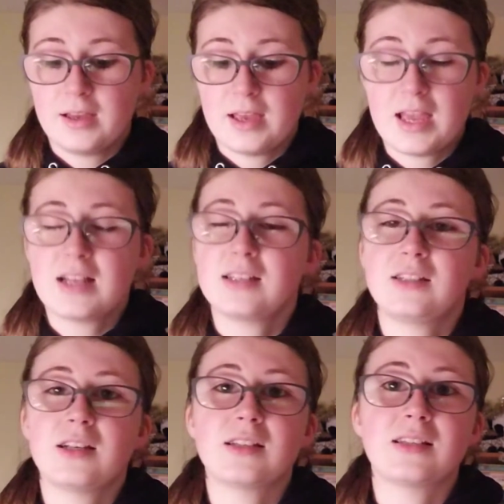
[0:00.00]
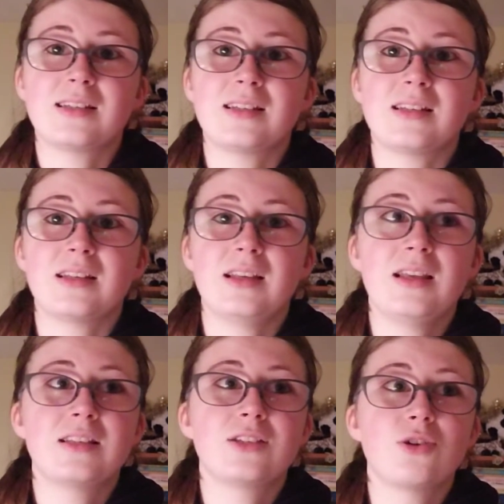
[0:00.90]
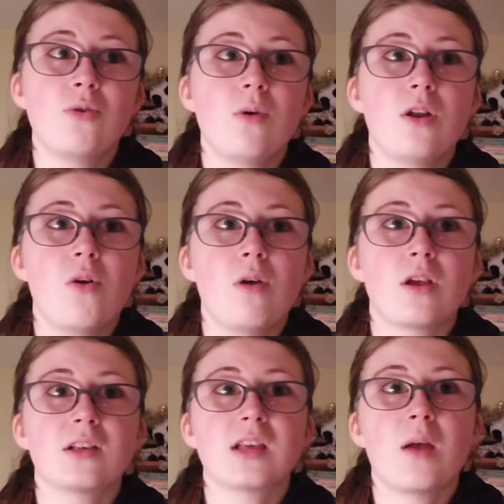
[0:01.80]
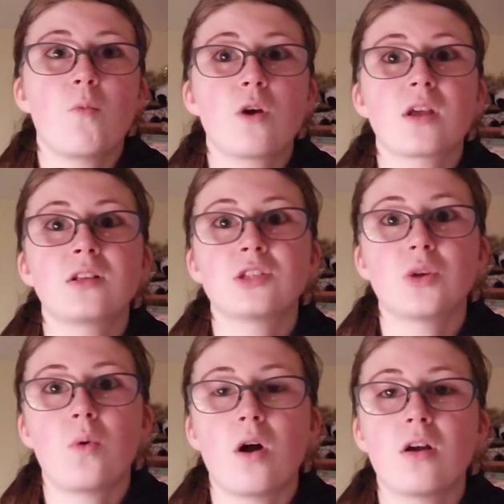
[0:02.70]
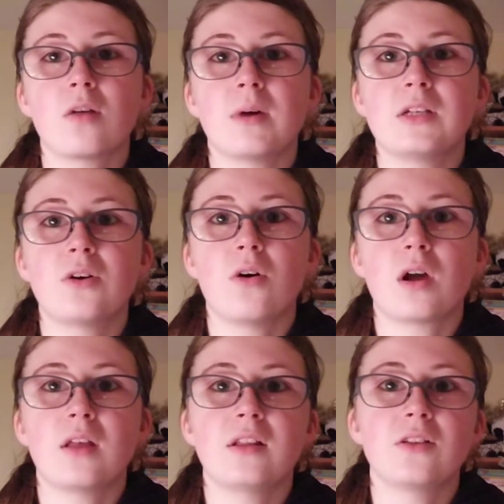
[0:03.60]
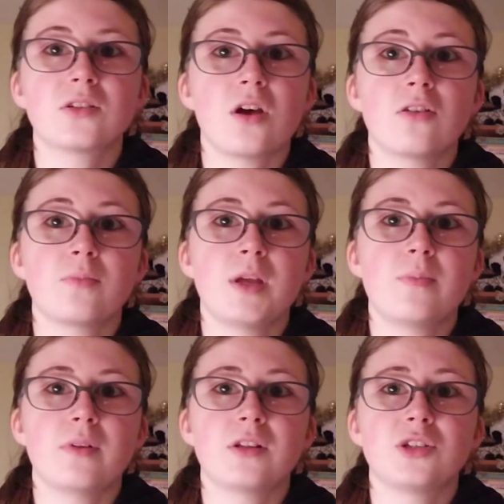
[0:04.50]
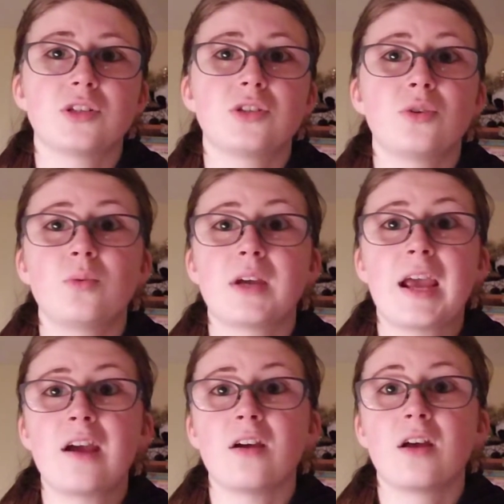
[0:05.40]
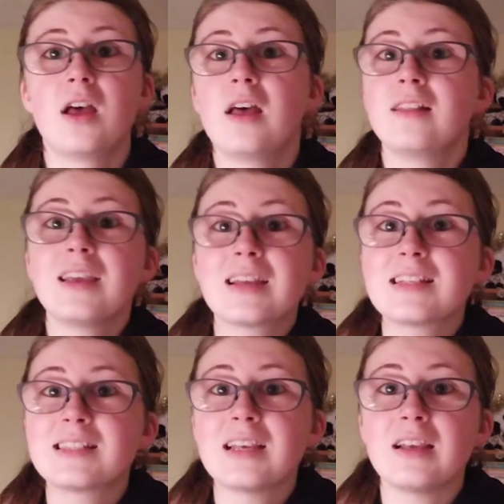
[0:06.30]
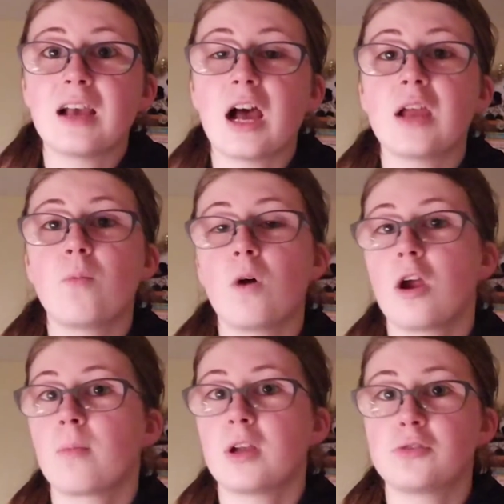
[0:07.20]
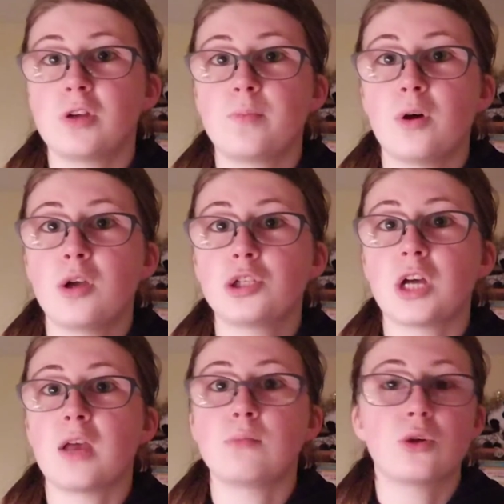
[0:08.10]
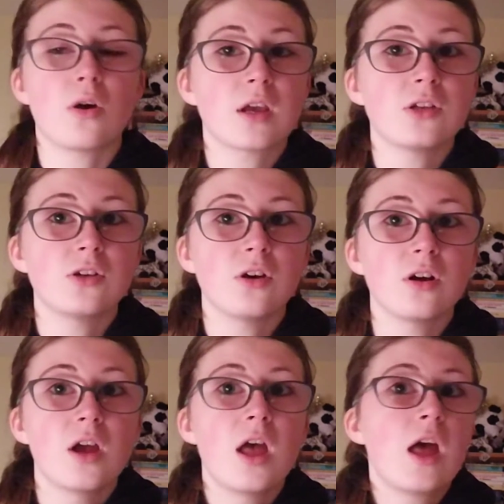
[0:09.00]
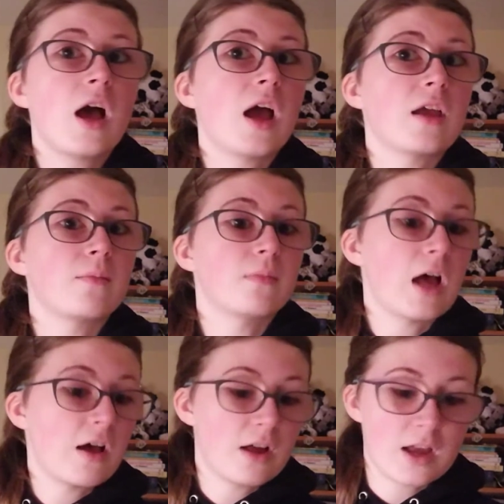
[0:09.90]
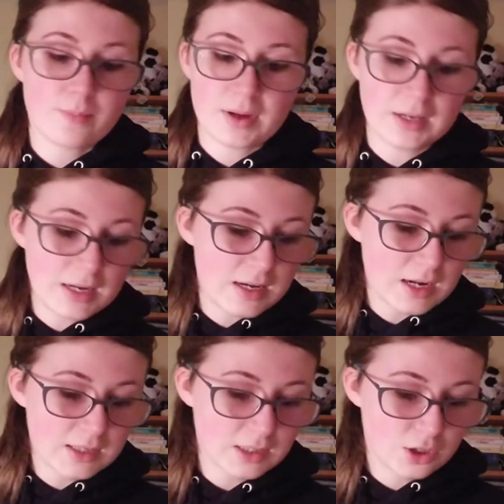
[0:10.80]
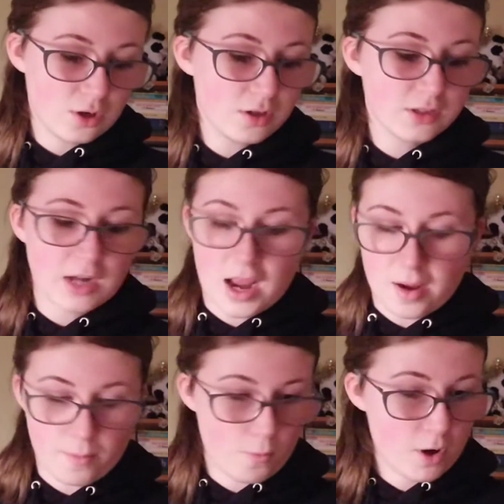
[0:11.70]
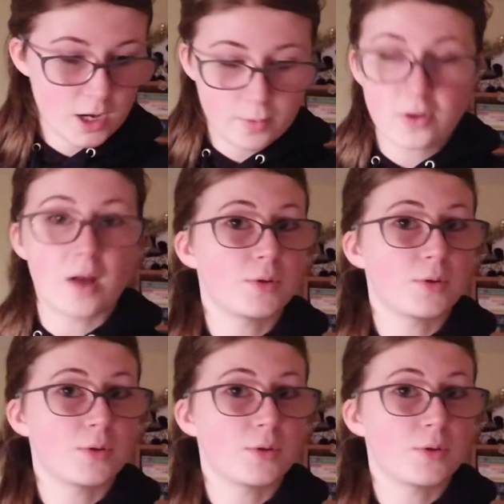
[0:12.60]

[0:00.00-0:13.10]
it's so annoying because I'm working so hard on my dog, and then there's other people that just don't care. They can see I am wearing my treat pouch, I am talking to her, I have my lead nice and loose, I'm working with her, I'm